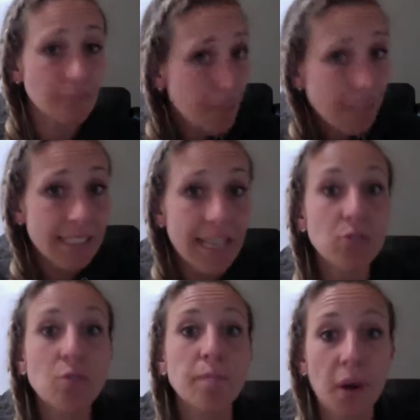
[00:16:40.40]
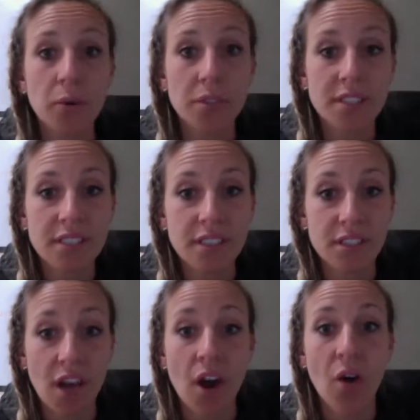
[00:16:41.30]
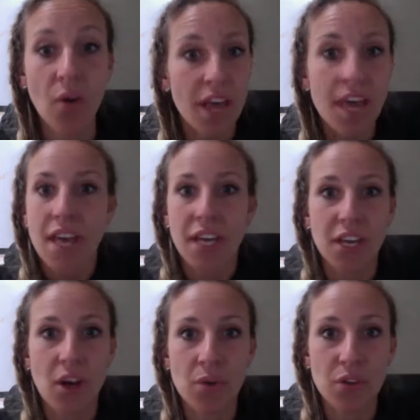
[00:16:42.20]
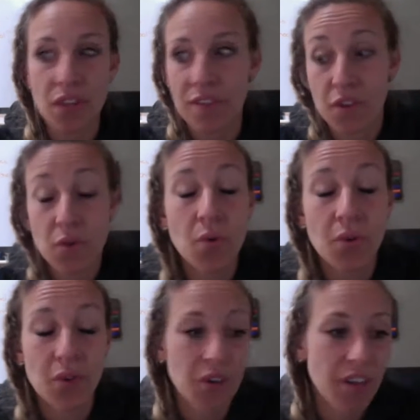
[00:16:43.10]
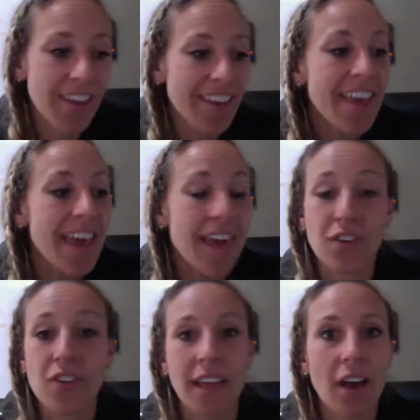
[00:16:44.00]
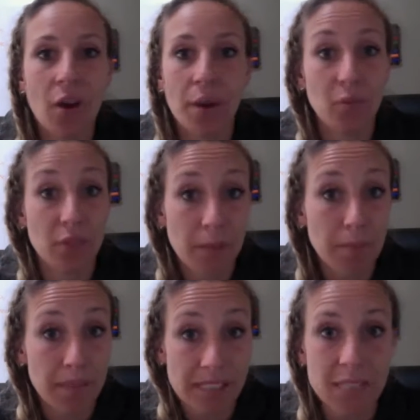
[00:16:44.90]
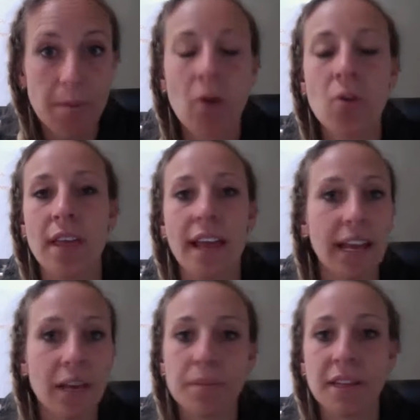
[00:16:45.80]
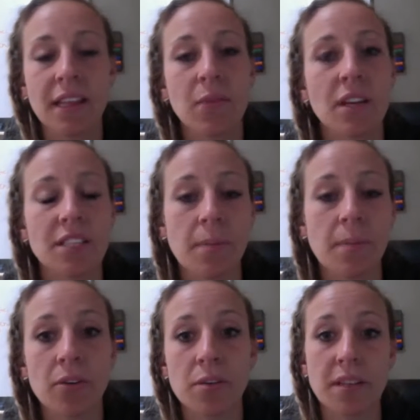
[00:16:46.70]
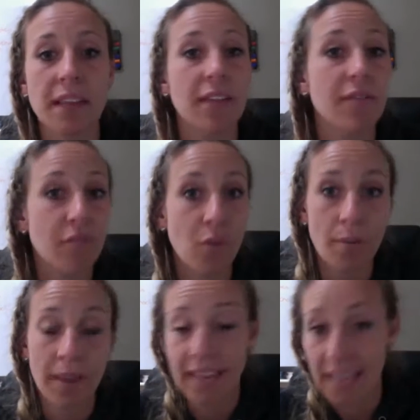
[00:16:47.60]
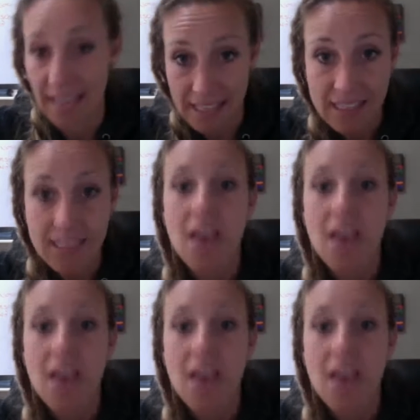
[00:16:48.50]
schedule posts. So, you know, if you're like, oh, I'm really busy tomorrow, or like I completely want tomorrow to be like for my kids,